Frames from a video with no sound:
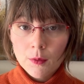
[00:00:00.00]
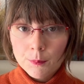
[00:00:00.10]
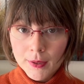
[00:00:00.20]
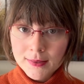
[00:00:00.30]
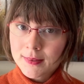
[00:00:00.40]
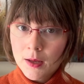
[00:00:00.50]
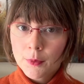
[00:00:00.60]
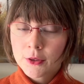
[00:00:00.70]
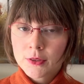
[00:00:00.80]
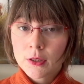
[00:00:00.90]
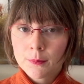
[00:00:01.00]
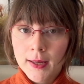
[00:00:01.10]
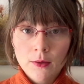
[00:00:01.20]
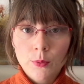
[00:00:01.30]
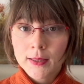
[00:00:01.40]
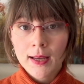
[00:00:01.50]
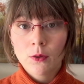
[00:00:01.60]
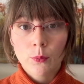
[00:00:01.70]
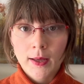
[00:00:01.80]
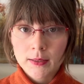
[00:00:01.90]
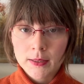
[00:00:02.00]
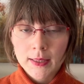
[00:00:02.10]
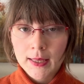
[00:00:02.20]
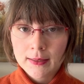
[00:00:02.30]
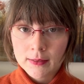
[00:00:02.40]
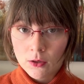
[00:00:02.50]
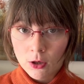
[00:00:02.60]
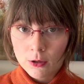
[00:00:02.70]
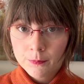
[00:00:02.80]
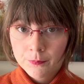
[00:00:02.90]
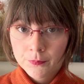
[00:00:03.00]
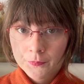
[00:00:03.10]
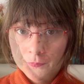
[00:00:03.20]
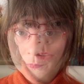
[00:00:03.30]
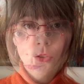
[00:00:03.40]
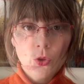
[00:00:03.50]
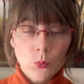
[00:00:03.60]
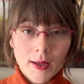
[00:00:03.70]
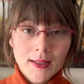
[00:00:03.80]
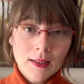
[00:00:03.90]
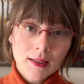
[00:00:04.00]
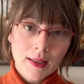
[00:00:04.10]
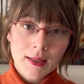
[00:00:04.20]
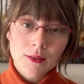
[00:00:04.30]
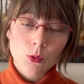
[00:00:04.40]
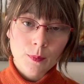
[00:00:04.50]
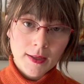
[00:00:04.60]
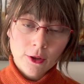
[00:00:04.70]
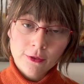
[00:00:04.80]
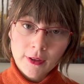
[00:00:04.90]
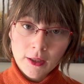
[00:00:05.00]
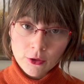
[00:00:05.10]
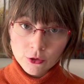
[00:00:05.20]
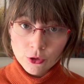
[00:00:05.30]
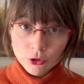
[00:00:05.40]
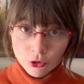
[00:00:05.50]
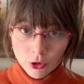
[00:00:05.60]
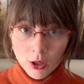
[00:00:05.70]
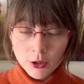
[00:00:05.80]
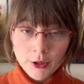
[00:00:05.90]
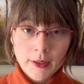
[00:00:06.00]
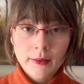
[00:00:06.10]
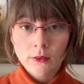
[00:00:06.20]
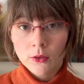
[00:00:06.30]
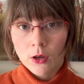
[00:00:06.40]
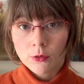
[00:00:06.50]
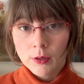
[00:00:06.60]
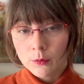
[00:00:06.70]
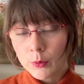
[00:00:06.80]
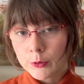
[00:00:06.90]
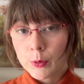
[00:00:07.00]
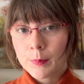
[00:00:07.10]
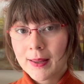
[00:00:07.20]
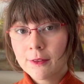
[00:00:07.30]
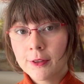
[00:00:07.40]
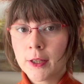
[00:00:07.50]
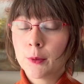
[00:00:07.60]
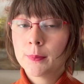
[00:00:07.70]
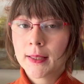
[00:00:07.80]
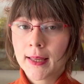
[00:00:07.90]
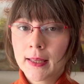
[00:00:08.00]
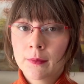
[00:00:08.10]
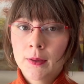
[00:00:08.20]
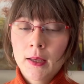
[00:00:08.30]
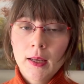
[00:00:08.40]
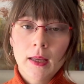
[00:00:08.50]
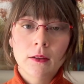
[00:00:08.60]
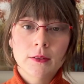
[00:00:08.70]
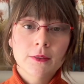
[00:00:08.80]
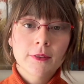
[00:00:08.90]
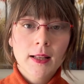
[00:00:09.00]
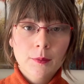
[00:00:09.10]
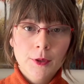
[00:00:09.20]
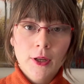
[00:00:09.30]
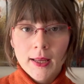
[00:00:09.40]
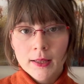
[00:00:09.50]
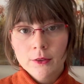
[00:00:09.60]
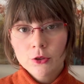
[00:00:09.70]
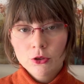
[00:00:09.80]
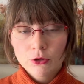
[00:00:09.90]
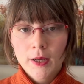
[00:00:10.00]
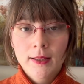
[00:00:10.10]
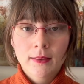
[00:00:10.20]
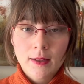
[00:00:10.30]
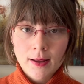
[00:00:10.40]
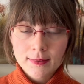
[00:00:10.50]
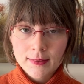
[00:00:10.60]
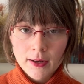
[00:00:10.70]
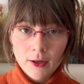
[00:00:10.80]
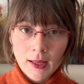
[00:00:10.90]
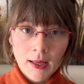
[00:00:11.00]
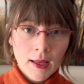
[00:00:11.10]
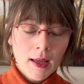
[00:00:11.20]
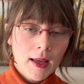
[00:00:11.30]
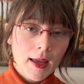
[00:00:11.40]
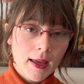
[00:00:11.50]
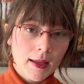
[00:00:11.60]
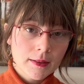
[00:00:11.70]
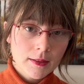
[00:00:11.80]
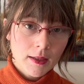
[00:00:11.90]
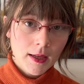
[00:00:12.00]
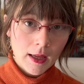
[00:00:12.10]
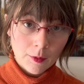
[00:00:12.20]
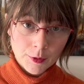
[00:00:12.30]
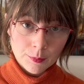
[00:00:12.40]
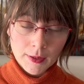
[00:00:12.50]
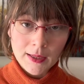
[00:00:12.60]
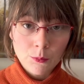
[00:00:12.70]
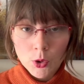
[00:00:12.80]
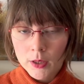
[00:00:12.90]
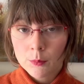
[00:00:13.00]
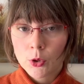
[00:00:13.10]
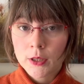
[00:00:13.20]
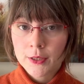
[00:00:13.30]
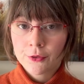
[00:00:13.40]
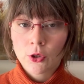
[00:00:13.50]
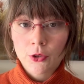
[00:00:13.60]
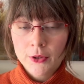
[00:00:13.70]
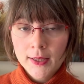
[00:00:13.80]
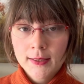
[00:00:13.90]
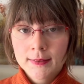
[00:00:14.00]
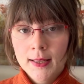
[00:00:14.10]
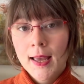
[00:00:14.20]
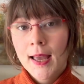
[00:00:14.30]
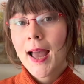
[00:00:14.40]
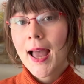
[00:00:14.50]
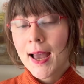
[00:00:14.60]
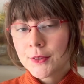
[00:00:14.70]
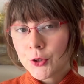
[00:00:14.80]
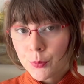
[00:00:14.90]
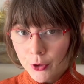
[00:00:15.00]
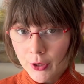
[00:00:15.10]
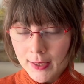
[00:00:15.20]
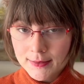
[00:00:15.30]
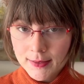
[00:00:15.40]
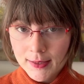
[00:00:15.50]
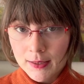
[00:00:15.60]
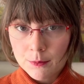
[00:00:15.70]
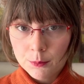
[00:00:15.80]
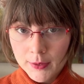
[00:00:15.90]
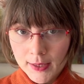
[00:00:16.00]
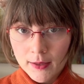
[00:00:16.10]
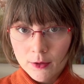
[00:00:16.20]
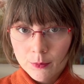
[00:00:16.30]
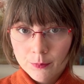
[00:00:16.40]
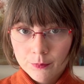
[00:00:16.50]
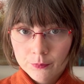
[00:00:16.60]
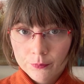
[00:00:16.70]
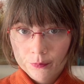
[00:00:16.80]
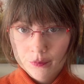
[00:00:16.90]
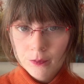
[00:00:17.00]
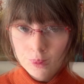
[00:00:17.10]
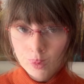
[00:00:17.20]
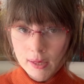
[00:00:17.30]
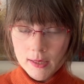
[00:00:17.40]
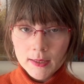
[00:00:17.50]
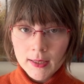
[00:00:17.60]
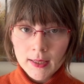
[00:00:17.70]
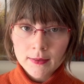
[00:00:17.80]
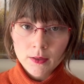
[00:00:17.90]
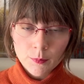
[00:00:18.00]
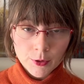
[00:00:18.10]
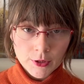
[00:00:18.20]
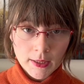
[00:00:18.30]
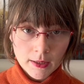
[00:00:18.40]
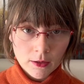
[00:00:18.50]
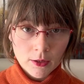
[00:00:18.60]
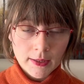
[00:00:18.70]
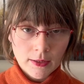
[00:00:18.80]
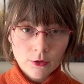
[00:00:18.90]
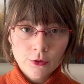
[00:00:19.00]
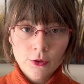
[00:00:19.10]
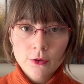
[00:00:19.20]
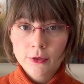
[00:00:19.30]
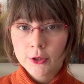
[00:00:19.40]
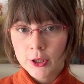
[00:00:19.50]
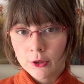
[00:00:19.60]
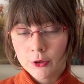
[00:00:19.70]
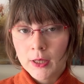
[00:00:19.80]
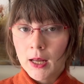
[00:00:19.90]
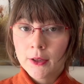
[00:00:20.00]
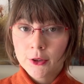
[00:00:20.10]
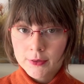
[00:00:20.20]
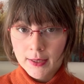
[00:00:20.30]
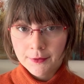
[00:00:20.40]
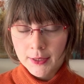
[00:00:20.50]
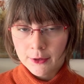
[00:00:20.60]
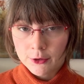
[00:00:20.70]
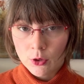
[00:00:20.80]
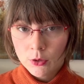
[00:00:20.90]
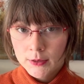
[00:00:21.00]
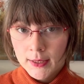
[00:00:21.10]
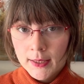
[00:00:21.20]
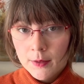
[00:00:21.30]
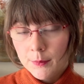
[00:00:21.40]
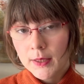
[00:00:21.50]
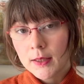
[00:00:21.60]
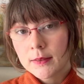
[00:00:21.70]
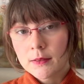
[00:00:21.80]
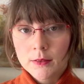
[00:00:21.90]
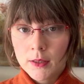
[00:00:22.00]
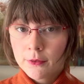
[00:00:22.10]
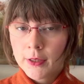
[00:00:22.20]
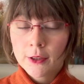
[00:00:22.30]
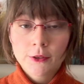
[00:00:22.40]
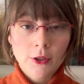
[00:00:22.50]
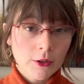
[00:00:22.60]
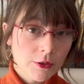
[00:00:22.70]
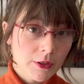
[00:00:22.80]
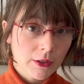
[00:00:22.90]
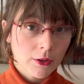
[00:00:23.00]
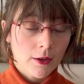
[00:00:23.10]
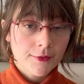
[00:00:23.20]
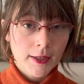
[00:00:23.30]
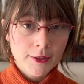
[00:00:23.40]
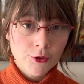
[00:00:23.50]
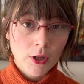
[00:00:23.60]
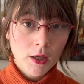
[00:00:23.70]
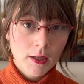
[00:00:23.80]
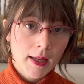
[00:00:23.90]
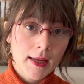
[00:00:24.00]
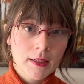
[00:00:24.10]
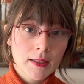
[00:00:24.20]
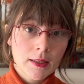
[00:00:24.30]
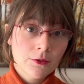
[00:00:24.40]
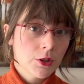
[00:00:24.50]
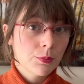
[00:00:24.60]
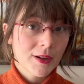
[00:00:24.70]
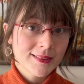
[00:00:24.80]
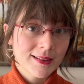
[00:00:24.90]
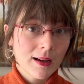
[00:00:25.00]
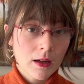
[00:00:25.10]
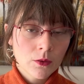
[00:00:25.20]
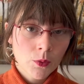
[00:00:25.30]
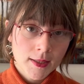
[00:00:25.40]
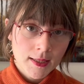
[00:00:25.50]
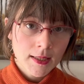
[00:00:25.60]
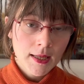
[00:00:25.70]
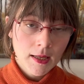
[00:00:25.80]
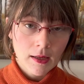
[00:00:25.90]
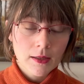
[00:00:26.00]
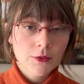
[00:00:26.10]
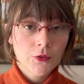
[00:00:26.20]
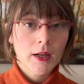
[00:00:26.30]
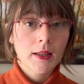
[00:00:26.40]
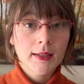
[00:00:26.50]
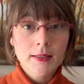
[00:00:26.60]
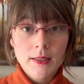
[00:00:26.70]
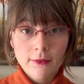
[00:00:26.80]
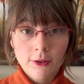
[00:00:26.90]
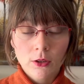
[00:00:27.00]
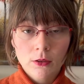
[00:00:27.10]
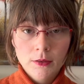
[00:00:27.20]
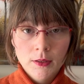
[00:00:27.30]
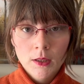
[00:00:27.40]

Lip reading: but some are still made without weight in the keys at all. The weighted keys will make your fingers stronger in the long run, which will benefit your playing. It'll develop your hand strength and dexterity and help you play more and more difficult things as you progress in piano. Unweighted keys are particularly useful for children under 7 years old because their fingers are still not very strong, and even to press an unweighted key is fairly difficult.